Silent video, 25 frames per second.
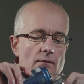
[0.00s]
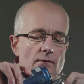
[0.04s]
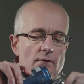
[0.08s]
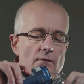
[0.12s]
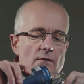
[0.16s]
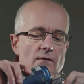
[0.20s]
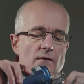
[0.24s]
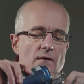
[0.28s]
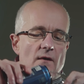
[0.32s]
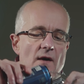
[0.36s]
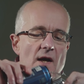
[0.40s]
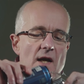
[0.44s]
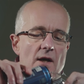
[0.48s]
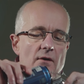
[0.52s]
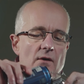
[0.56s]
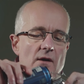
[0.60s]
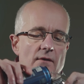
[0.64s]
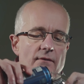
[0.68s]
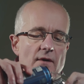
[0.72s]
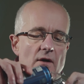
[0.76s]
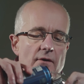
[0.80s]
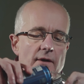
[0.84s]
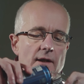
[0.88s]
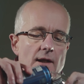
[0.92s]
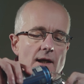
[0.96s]
Very,
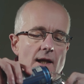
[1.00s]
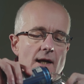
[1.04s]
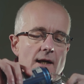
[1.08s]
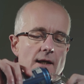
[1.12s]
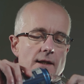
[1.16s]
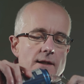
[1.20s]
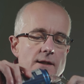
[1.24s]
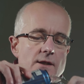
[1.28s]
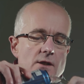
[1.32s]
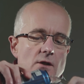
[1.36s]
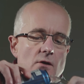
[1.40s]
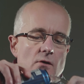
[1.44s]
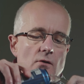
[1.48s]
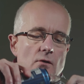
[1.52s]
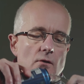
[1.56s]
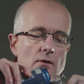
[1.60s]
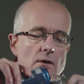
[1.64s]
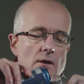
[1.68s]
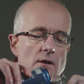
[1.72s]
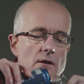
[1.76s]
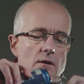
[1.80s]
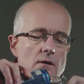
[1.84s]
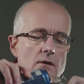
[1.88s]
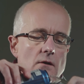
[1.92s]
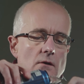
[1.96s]
very light
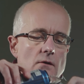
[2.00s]
colour.